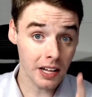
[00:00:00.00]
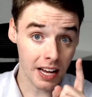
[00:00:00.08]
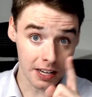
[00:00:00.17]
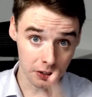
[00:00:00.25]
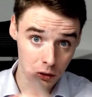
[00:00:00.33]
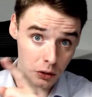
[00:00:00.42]

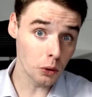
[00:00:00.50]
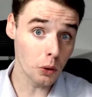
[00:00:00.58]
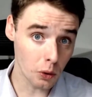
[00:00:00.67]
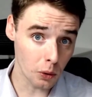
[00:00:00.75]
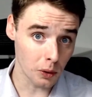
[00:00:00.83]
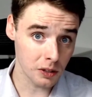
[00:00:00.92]
into your
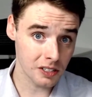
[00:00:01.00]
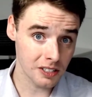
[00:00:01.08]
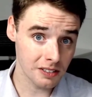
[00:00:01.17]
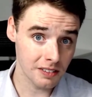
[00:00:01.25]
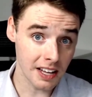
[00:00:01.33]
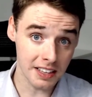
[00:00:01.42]
course.
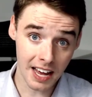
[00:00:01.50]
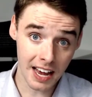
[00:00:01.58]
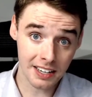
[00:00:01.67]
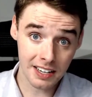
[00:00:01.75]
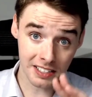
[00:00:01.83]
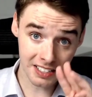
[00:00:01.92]
And that
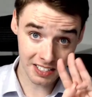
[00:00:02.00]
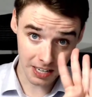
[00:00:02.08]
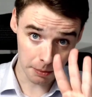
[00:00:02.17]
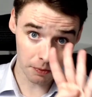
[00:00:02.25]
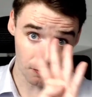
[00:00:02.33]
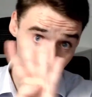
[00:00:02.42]
is
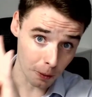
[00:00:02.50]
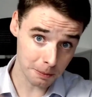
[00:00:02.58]
step 4.